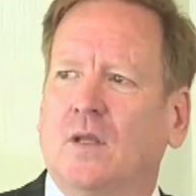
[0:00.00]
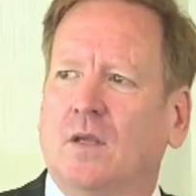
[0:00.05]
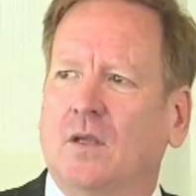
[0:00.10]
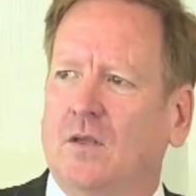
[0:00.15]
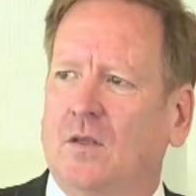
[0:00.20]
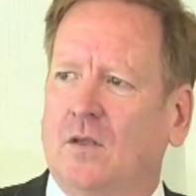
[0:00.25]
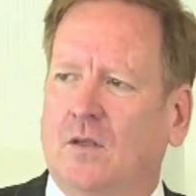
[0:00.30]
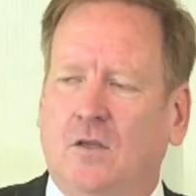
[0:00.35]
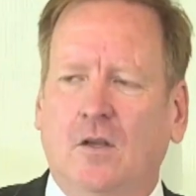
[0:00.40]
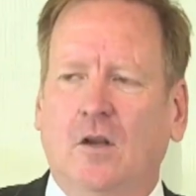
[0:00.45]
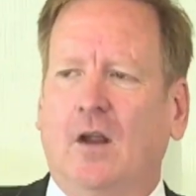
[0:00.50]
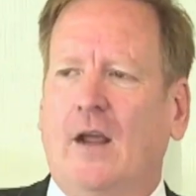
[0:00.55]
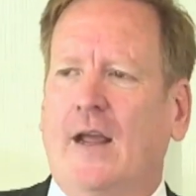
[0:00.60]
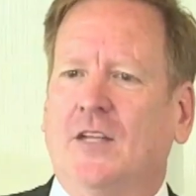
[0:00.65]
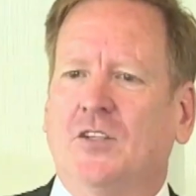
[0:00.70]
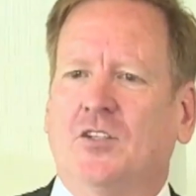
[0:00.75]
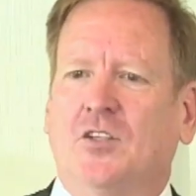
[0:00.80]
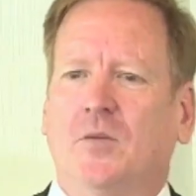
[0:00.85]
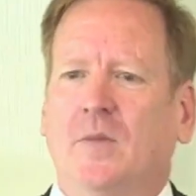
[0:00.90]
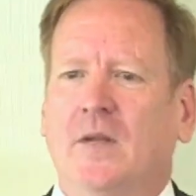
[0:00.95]
your
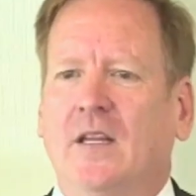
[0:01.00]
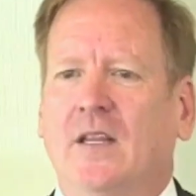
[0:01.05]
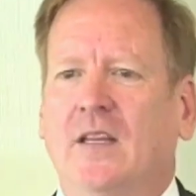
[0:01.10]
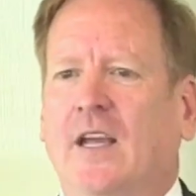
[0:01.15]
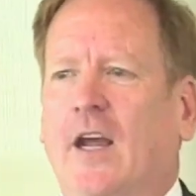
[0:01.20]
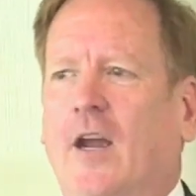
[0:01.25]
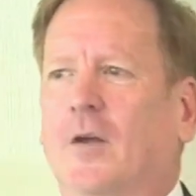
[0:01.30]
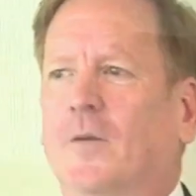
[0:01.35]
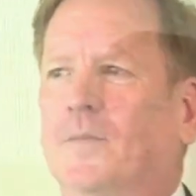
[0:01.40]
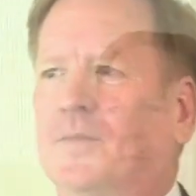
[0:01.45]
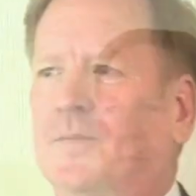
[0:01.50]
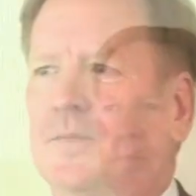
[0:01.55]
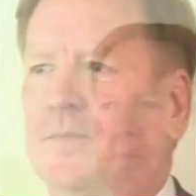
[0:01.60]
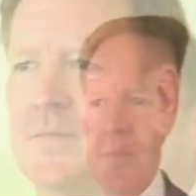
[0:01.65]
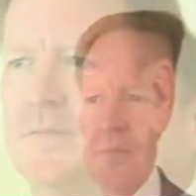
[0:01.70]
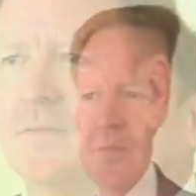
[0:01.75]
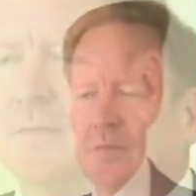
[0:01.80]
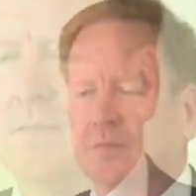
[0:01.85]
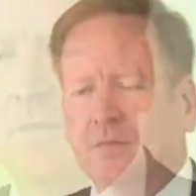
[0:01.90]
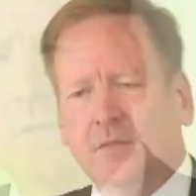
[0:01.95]
hand should be in the air.
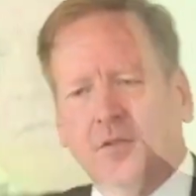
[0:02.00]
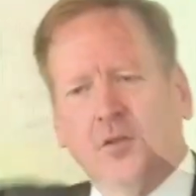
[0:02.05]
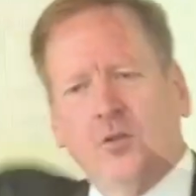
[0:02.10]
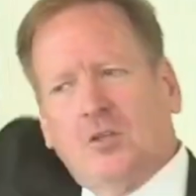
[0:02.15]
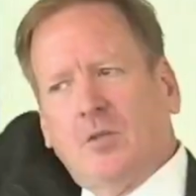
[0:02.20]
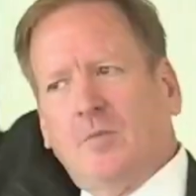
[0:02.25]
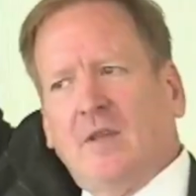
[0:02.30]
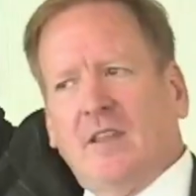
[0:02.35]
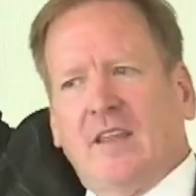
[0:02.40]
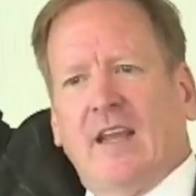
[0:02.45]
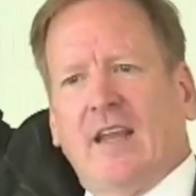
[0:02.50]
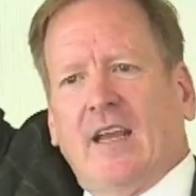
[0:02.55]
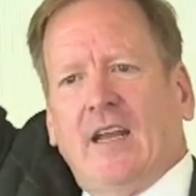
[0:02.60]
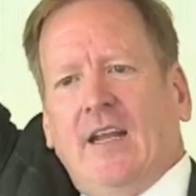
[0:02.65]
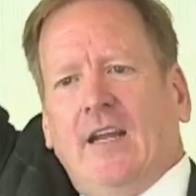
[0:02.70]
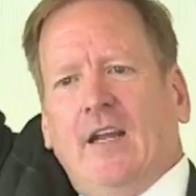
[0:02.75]
You should be thinking,